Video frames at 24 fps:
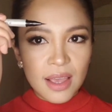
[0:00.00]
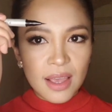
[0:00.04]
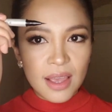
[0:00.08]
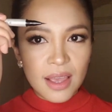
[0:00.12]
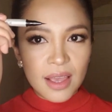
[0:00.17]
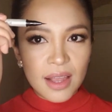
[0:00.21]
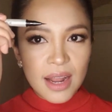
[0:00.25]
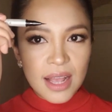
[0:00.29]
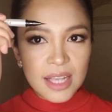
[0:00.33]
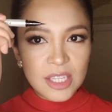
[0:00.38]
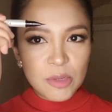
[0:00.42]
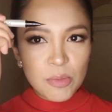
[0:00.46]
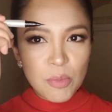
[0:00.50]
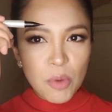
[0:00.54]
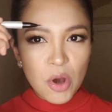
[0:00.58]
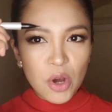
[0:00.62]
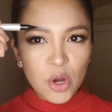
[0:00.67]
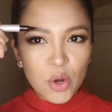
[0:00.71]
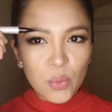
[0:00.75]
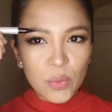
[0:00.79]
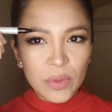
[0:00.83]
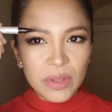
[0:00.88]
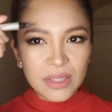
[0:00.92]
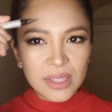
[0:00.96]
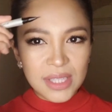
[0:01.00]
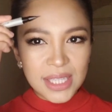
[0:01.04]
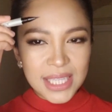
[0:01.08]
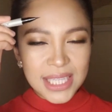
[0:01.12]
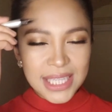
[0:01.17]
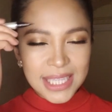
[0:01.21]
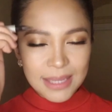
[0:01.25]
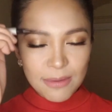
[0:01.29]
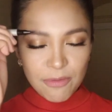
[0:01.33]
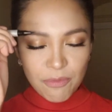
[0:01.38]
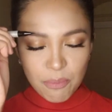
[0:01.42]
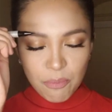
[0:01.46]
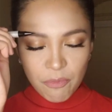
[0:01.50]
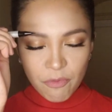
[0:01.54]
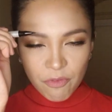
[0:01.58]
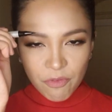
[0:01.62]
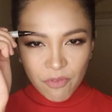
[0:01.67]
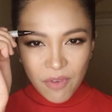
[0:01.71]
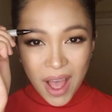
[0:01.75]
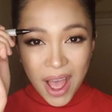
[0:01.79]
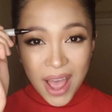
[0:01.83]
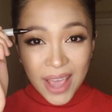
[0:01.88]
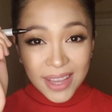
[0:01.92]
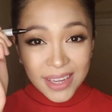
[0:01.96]
It has a marker with the
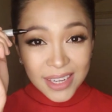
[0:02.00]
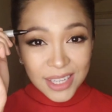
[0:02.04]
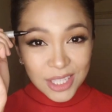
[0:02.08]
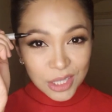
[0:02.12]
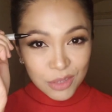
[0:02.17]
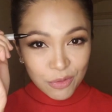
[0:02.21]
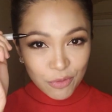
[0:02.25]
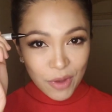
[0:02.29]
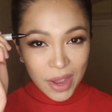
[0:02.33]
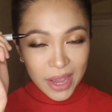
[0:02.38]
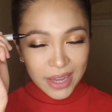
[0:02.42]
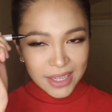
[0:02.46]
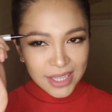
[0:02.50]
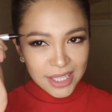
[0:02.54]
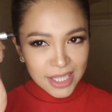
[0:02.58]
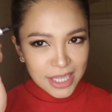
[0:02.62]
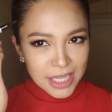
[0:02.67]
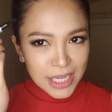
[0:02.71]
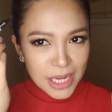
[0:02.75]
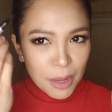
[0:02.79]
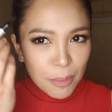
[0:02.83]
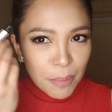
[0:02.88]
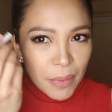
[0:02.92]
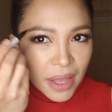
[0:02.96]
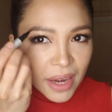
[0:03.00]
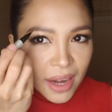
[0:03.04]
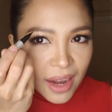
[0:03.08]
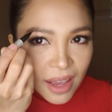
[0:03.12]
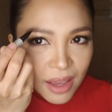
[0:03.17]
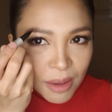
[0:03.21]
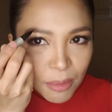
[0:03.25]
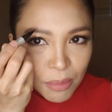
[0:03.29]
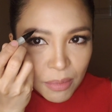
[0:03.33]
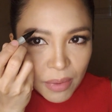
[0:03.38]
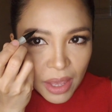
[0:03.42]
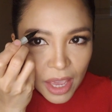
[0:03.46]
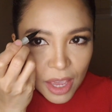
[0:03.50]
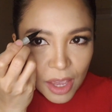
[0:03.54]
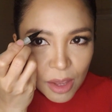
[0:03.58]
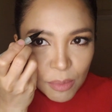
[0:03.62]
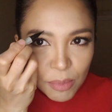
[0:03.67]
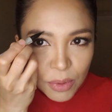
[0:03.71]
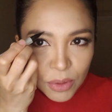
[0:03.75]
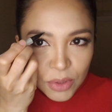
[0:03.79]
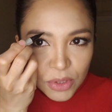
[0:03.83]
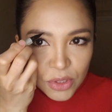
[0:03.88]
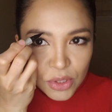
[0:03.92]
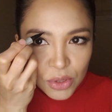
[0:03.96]
finest tip, and I'm
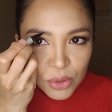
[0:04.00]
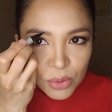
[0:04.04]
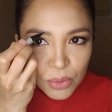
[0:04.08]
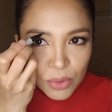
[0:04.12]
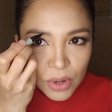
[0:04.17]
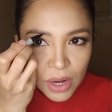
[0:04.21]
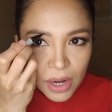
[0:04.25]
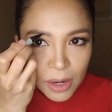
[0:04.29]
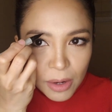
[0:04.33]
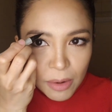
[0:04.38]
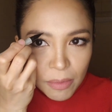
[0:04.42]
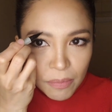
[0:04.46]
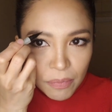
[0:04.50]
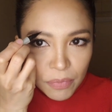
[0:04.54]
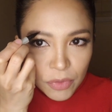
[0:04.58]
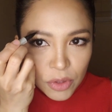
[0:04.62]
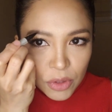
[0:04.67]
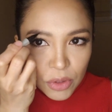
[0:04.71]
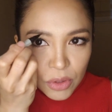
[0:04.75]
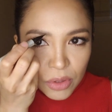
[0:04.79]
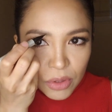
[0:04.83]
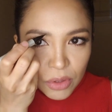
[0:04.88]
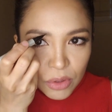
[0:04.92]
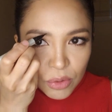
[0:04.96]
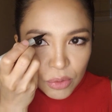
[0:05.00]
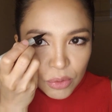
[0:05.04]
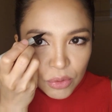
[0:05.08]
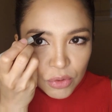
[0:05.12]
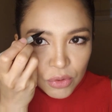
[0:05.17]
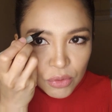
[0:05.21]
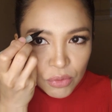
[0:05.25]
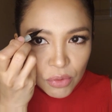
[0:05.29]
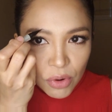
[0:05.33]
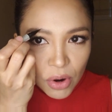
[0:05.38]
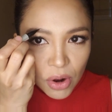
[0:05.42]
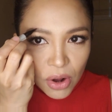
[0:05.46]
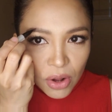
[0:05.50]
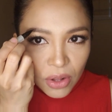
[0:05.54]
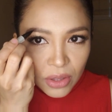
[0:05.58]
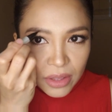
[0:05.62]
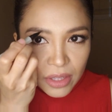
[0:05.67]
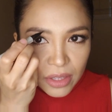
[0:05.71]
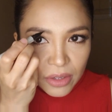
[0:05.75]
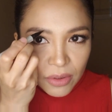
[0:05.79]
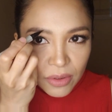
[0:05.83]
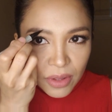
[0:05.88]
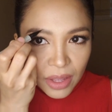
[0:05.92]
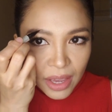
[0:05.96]
able to draw
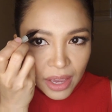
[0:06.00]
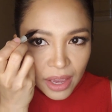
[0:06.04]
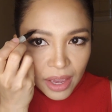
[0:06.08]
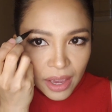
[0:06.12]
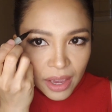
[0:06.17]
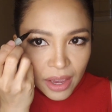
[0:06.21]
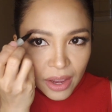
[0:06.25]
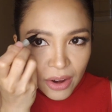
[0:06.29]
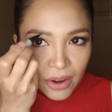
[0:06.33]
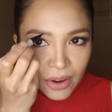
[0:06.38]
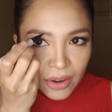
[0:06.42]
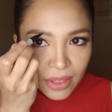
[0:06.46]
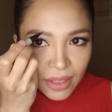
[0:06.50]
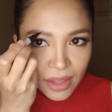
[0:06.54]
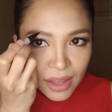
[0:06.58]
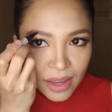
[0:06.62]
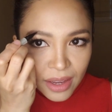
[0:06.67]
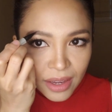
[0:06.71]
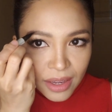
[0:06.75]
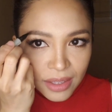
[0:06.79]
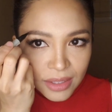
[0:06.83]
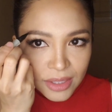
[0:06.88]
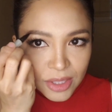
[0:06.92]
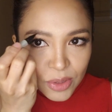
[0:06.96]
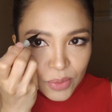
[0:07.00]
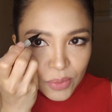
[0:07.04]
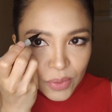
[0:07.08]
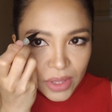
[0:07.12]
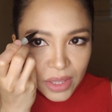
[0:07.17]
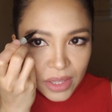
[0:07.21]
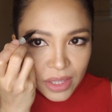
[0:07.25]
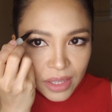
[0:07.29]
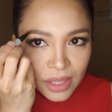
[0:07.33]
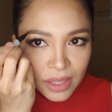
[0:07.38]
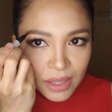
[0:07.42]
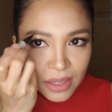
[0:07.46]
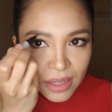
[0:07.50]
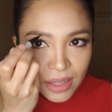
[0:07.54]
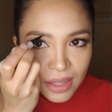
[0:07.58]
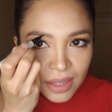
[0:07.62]
little hairlines with it.